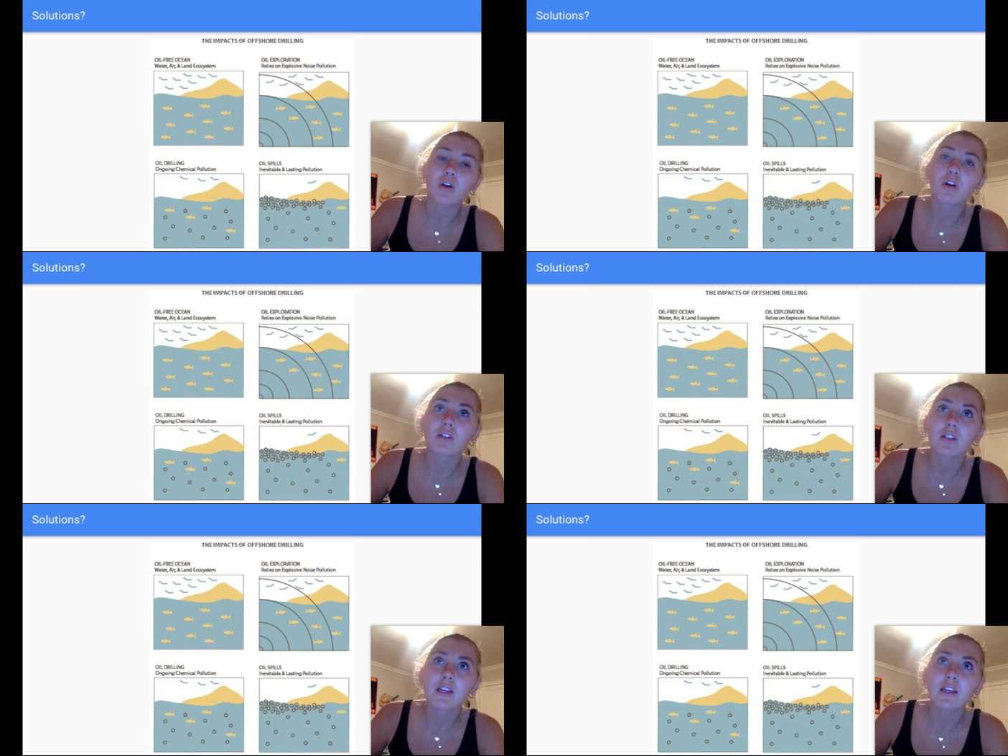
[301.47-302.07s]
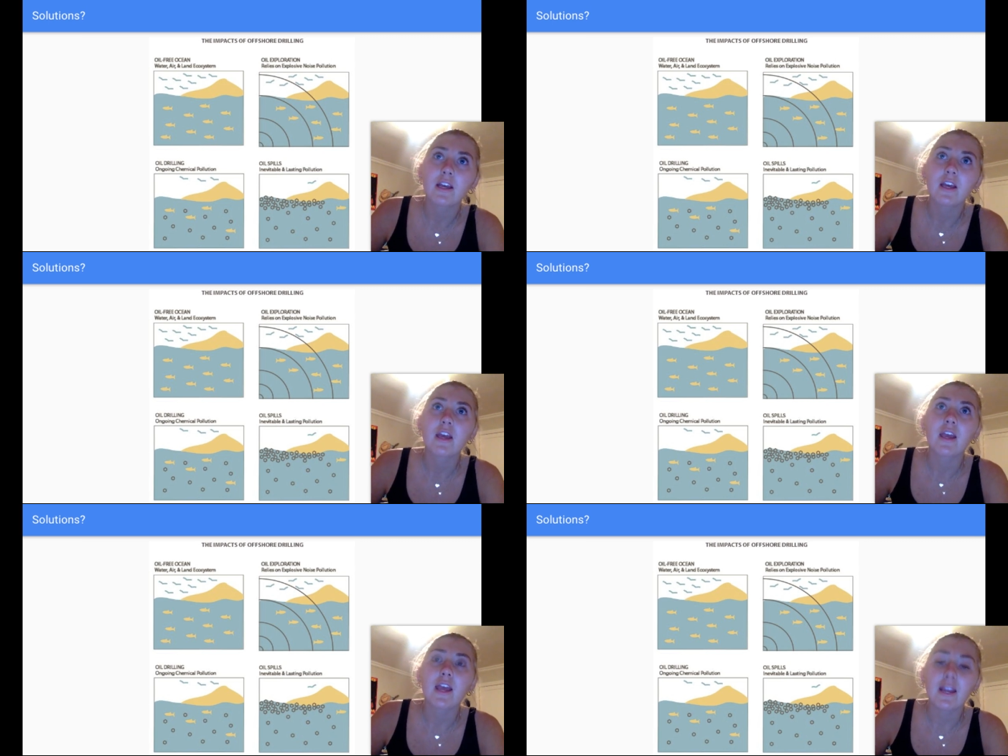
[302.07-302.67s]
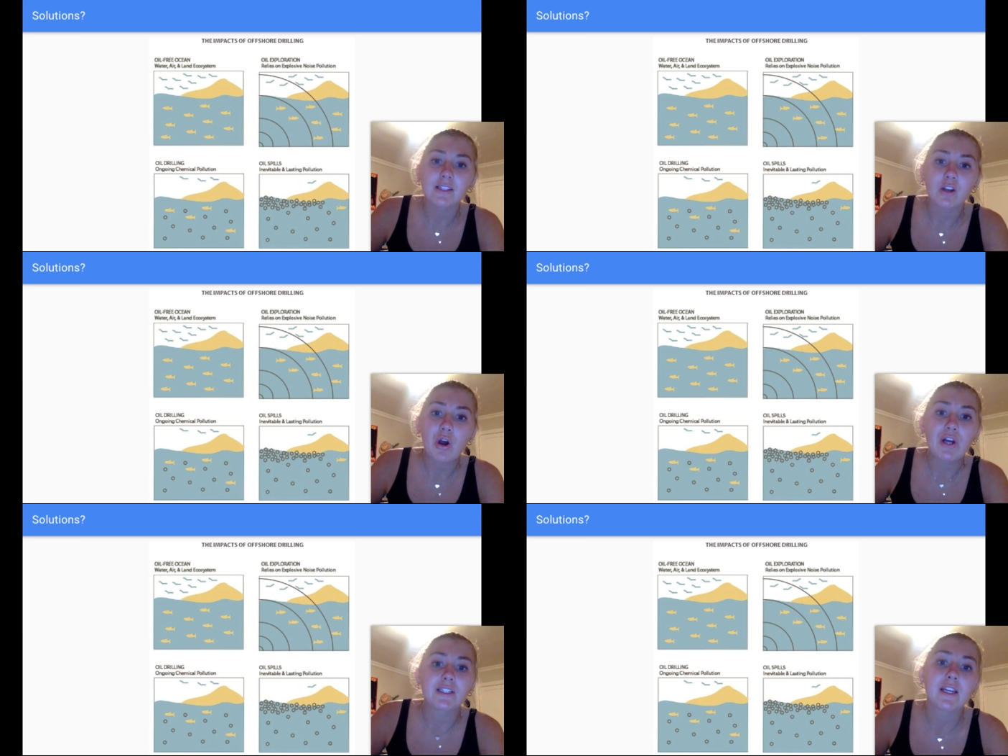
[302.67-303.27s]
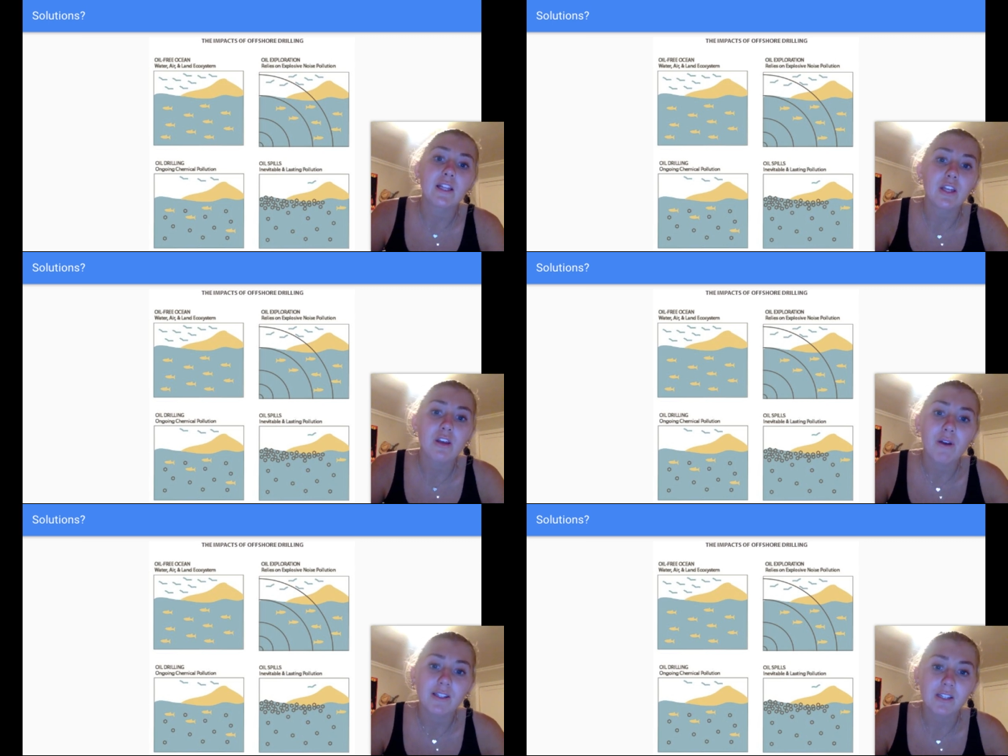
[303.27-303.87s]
Currently, it is costing the